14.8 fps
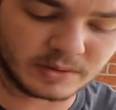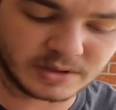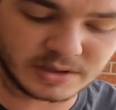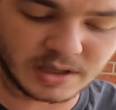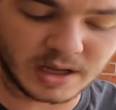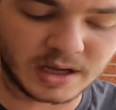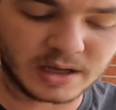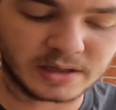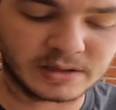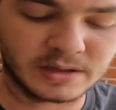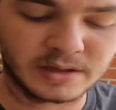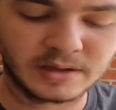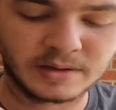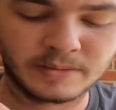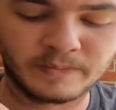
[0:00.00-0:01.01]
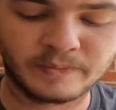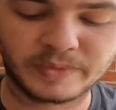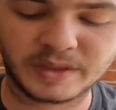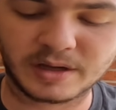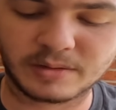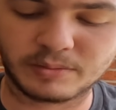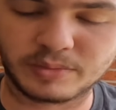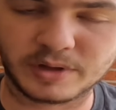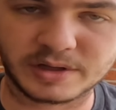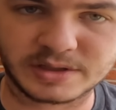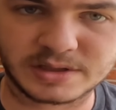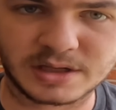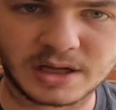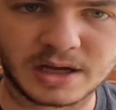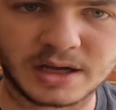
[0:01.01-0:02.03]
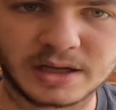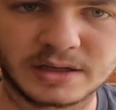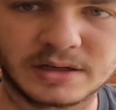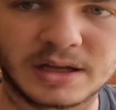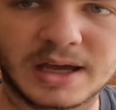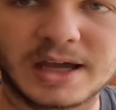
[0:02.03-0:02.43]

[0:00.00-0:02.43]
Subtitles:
slide, a blunt slide,